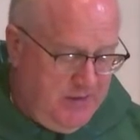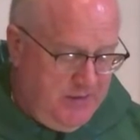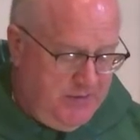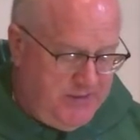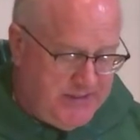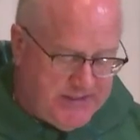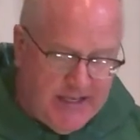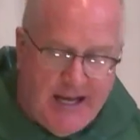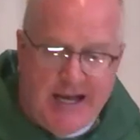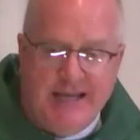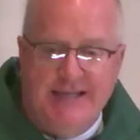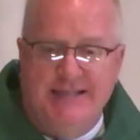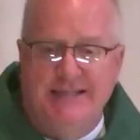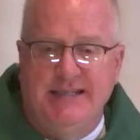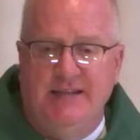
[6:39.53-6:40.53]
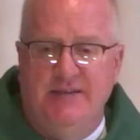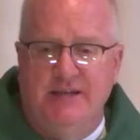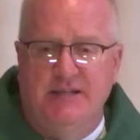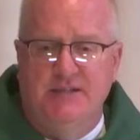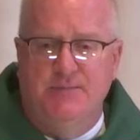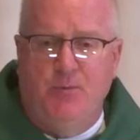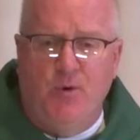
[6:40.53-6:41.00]
Dishonesty that
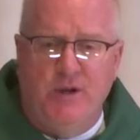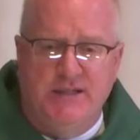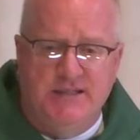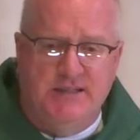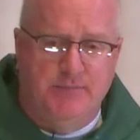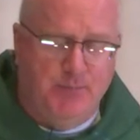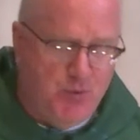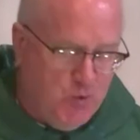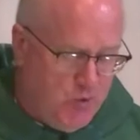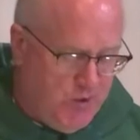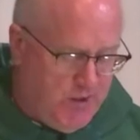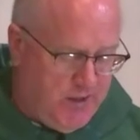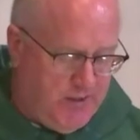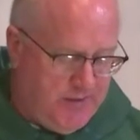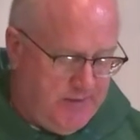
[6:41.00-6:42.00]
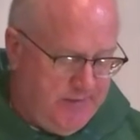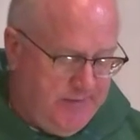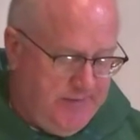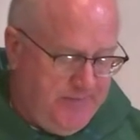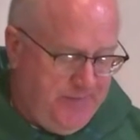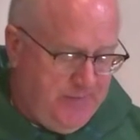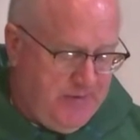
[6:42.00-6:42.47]
exploits the poor,
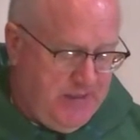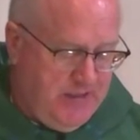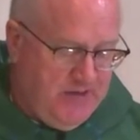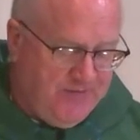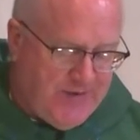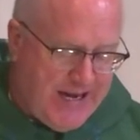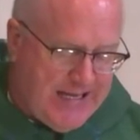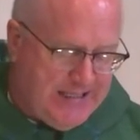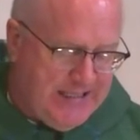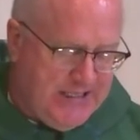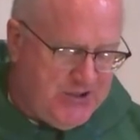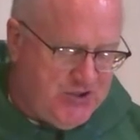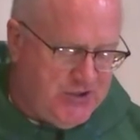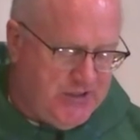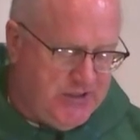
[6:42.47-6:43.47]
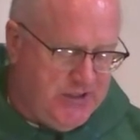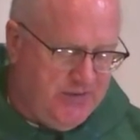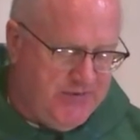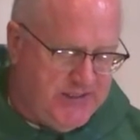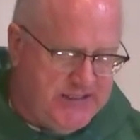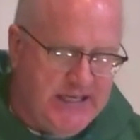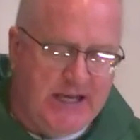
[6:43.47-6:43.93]
and the violation
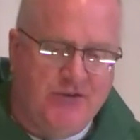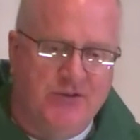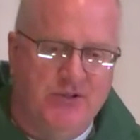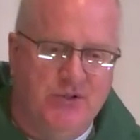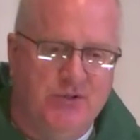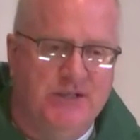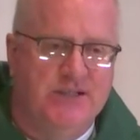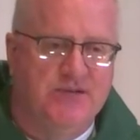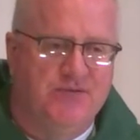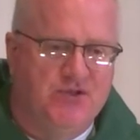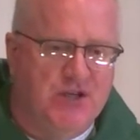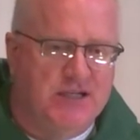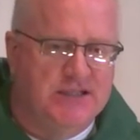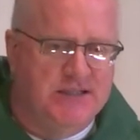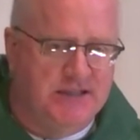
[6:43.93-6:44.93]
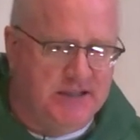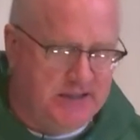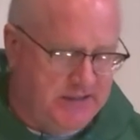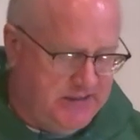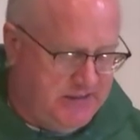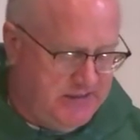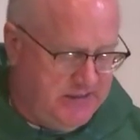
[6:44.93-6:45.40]
of the sacred duties of
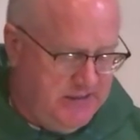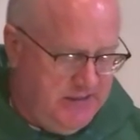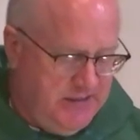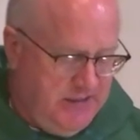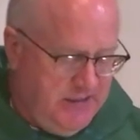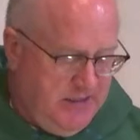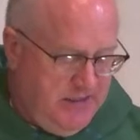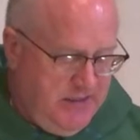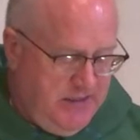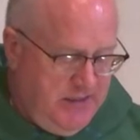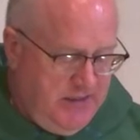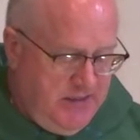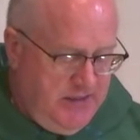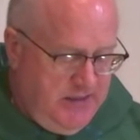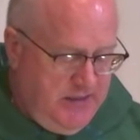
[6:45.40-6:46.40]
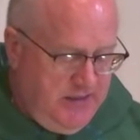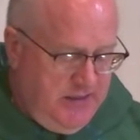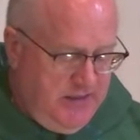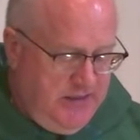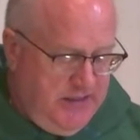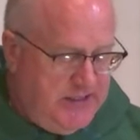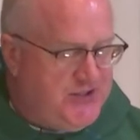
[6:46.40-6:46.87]
justice.
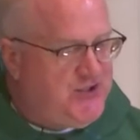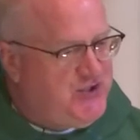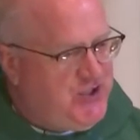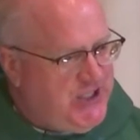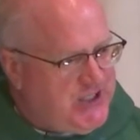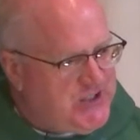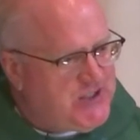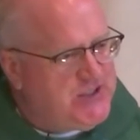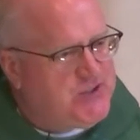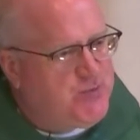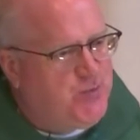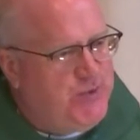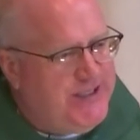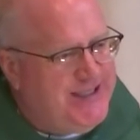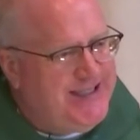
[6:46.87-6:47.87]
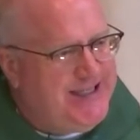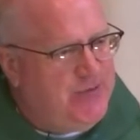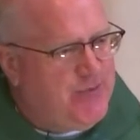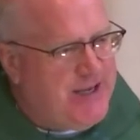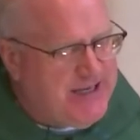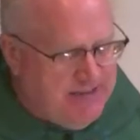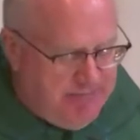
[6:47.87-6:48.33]
Is Jesus really
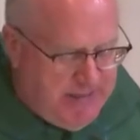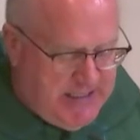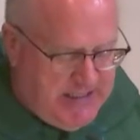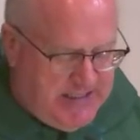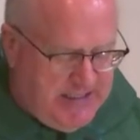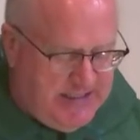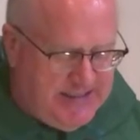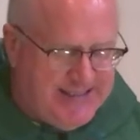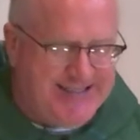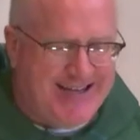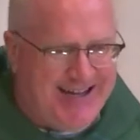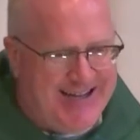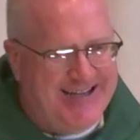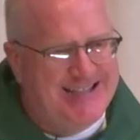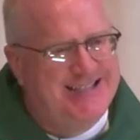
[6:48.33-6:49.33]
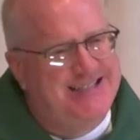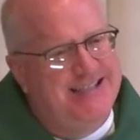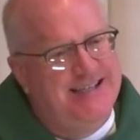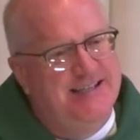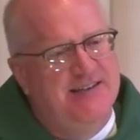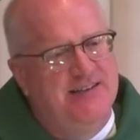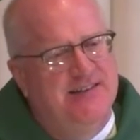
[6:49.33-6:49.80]
recommending
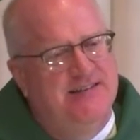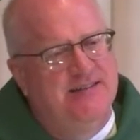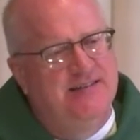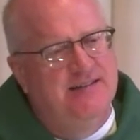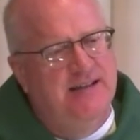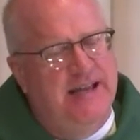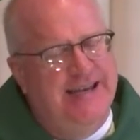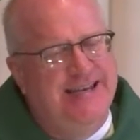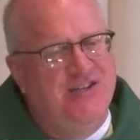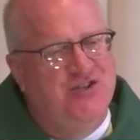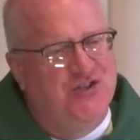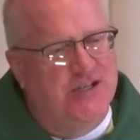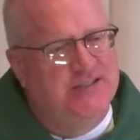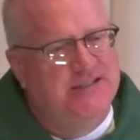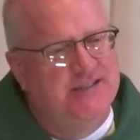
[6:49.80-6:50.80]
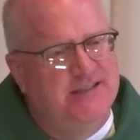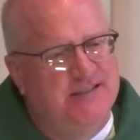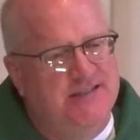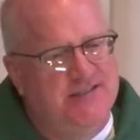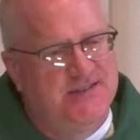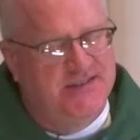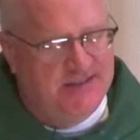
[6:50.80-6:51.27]
dishonesty and
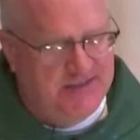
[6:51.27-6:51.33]
injustice?